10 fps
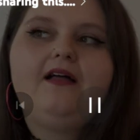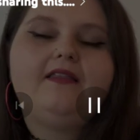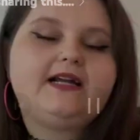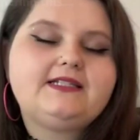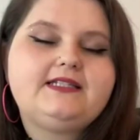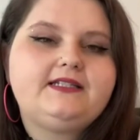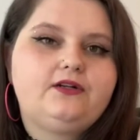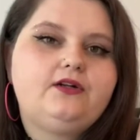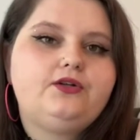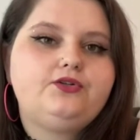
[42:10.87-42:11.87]
Like, I
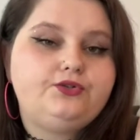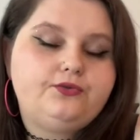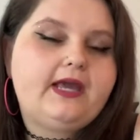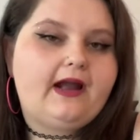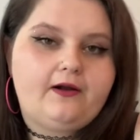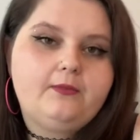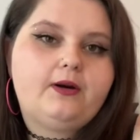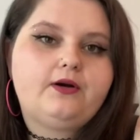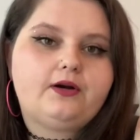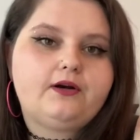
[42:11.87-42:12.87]
still do care
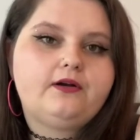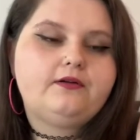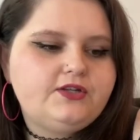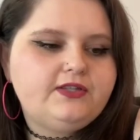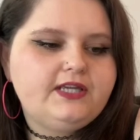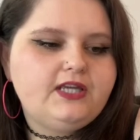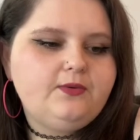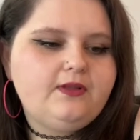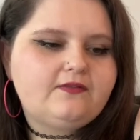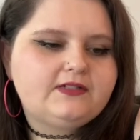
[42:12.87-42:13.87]
about her. Do you think he
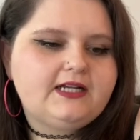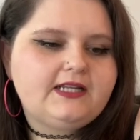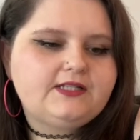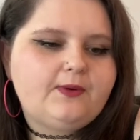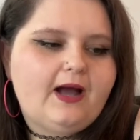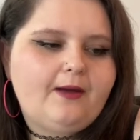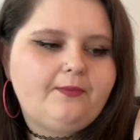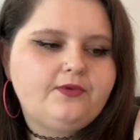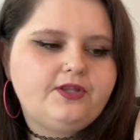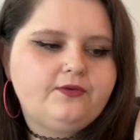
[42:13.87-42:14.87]
will ever tell us what
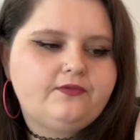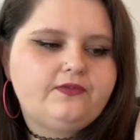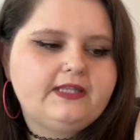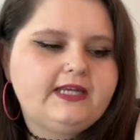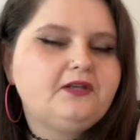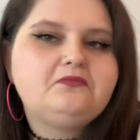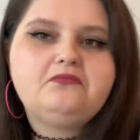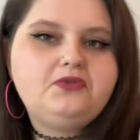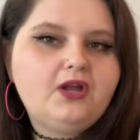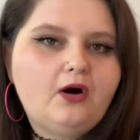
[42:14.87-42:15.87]
happened with you and Feline?
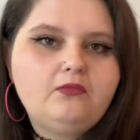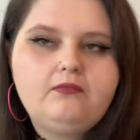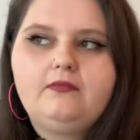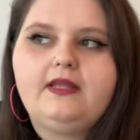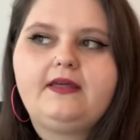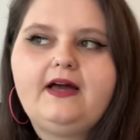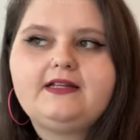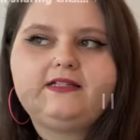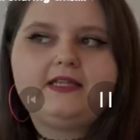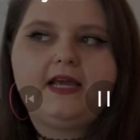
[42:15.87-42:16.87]
No. Like,
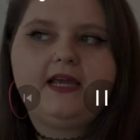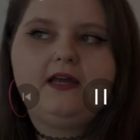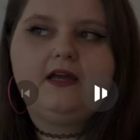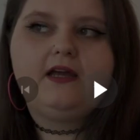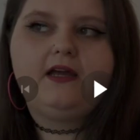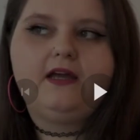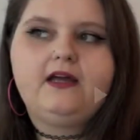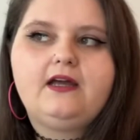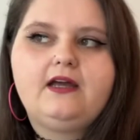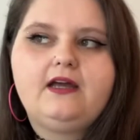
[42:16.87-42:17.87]
that is like...